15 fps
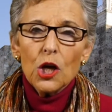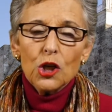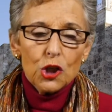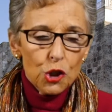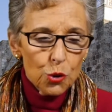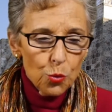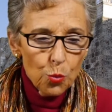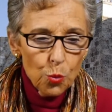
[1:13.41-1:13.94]

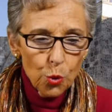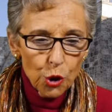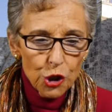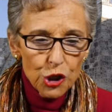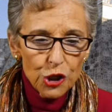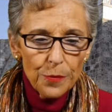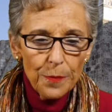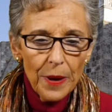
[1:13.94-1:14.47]
To
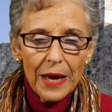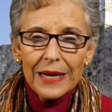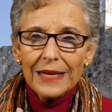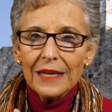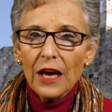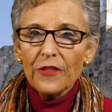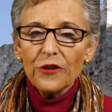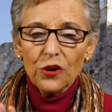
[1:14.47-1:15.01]
worship
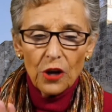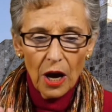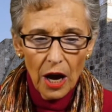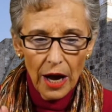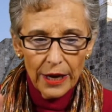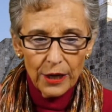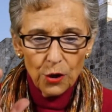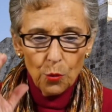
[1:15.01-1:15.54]
another
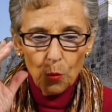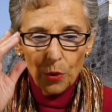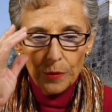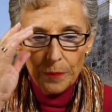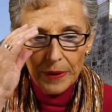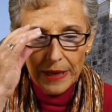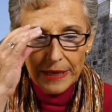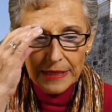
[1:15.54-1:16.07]
God
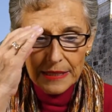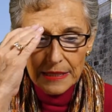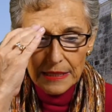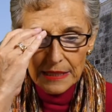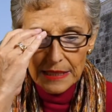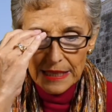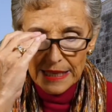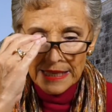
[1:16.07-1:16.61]
would be in
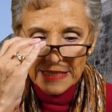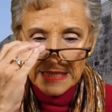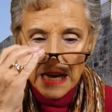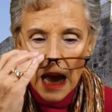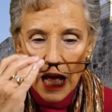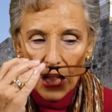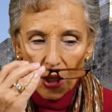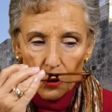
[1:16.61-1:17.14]
the
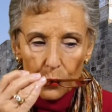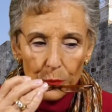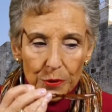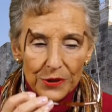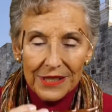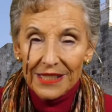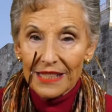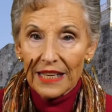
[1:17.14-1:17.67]

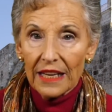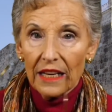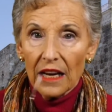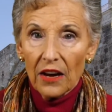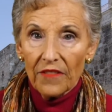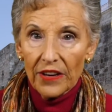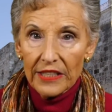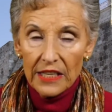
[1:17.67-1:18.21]
intolerable sin
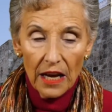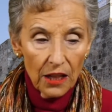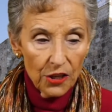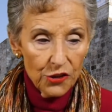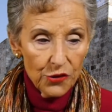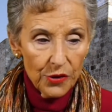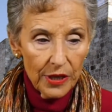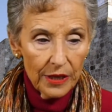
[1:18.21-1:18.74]
of
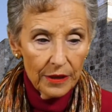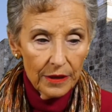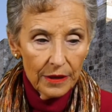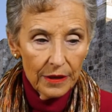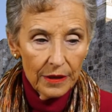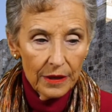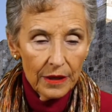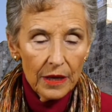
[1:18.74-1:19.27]
idolatry.
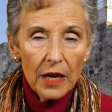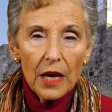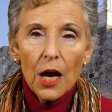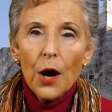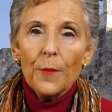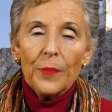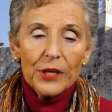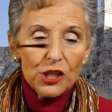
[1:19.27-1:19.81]

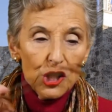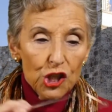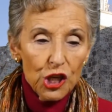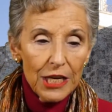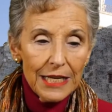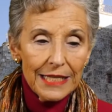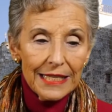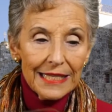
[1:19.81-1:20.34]
But
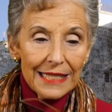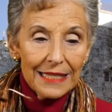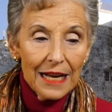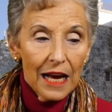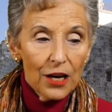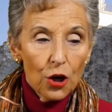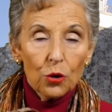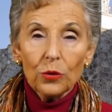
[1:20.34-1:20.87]
Jesus
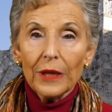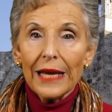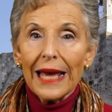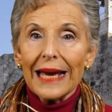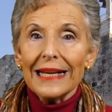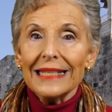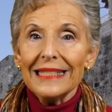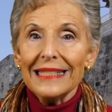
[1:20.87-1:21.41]
not only
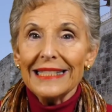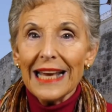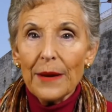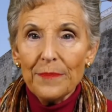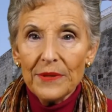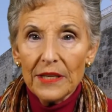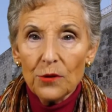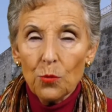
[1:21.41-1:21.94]

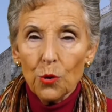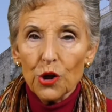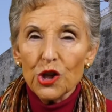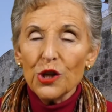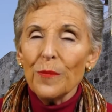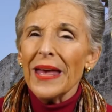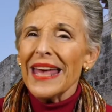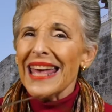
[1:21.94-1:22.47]
accepted
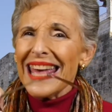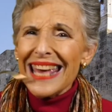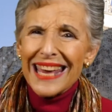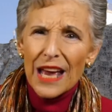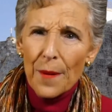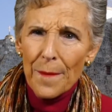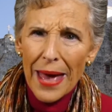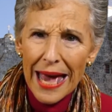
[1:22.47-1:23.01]
worship, he
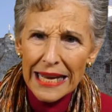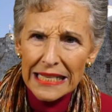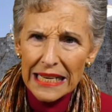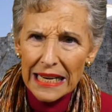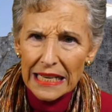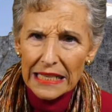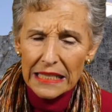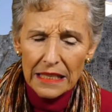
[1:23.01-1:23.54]

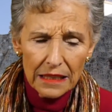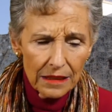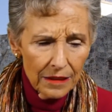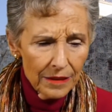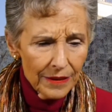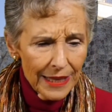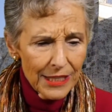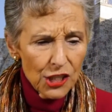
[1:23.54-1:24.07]
commanded it.
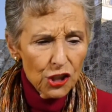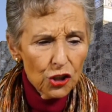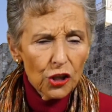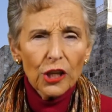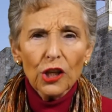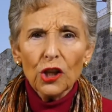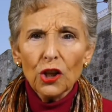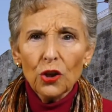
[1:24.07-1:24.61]
Let's
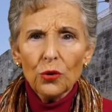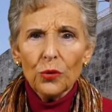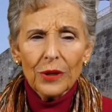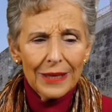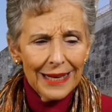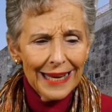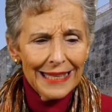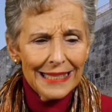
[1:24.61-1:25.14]
look at
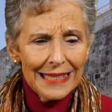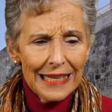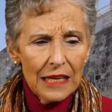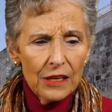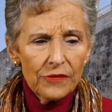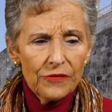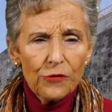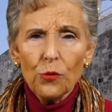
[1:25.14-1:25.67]
Luke
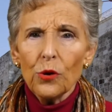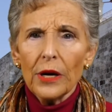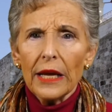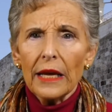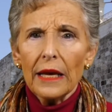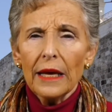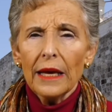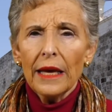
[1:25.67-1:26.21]

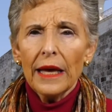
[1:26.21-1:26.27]
19:40.